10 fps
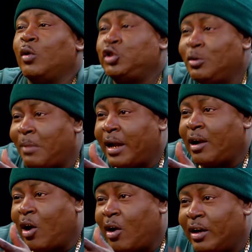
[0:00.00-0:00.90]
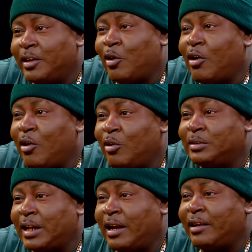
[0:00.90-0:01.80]
what you might call in your
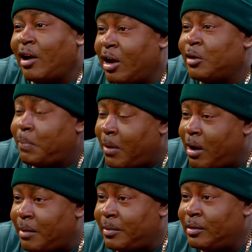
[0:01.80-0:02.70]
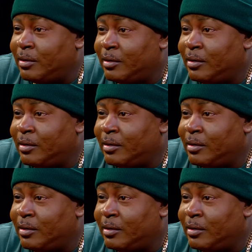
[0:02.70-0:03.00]
hometown Arnold Palmer.